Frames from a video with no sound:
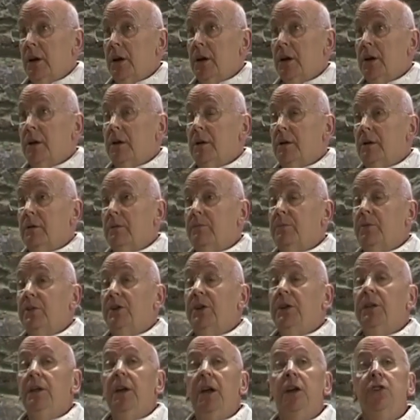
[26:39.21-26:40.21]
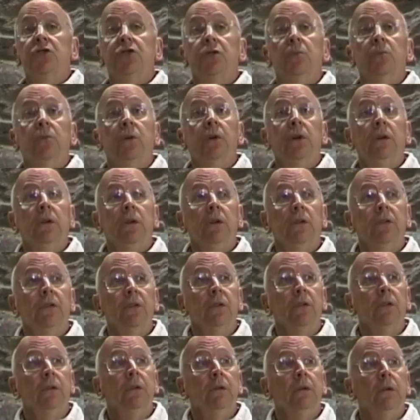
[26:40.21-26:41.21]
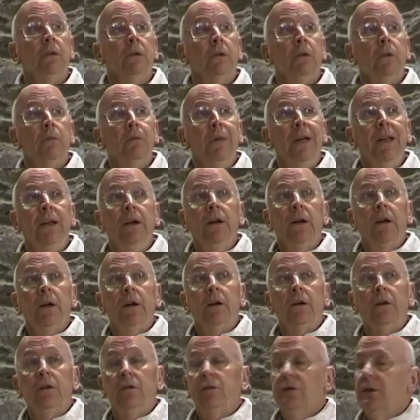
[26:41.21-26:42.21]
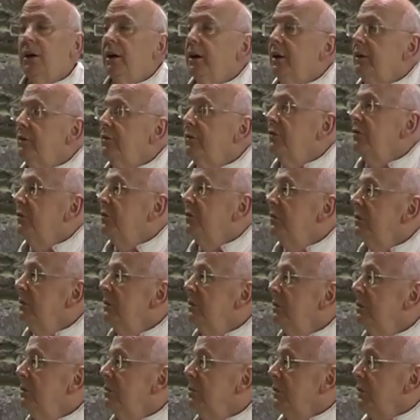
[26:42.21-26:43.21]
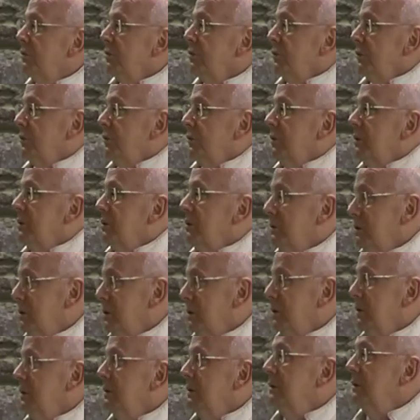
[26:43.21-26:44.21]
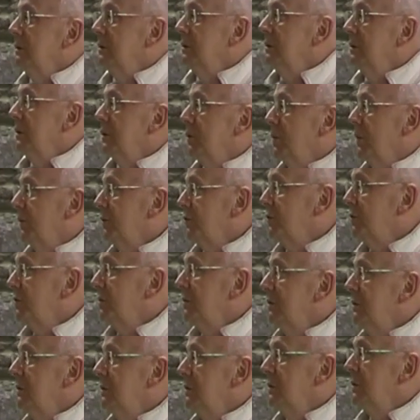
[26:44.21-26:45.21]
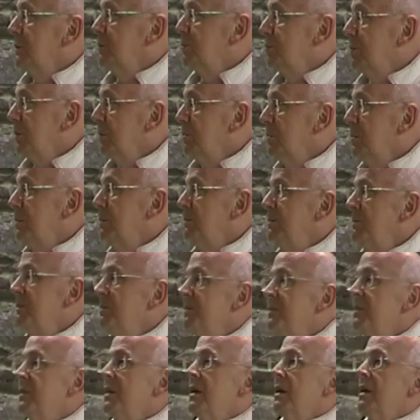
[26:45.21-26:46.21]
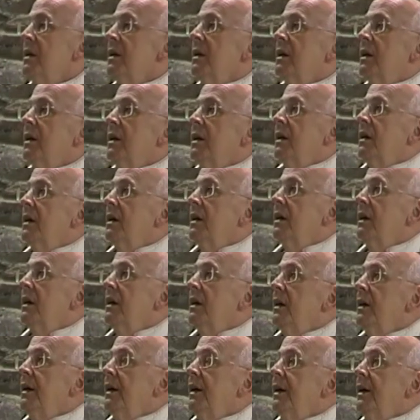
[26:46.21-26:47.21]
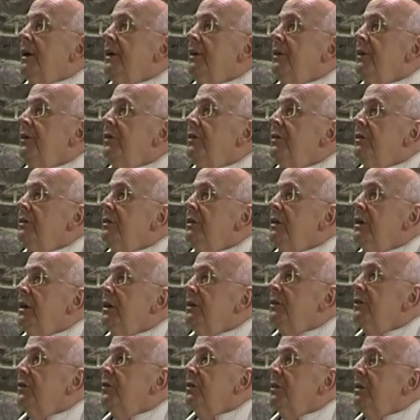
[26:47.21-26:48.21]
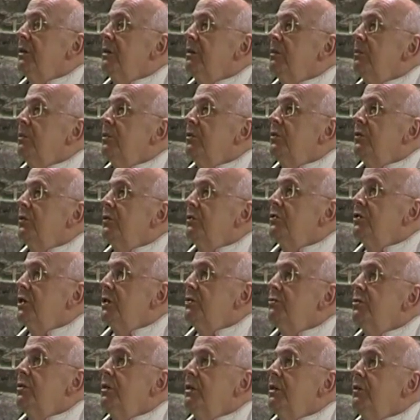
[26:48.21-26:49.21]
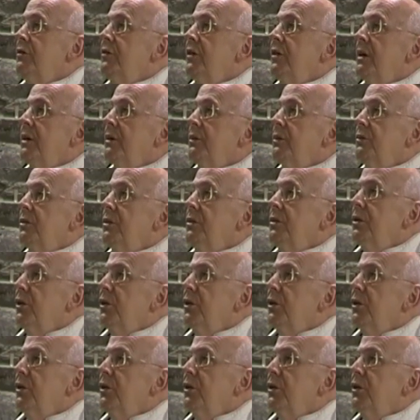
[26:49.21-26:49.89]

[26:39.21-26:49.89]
But in the ancient world, the meaning of life was also a question, a problem, and the answer was generally found